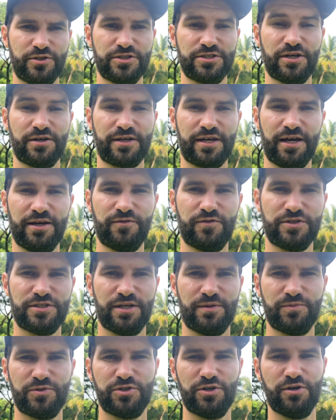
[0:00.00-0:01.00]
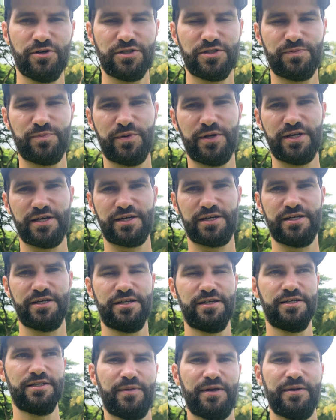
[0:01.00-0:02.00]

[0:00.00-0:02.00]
is okay for some shots, but it can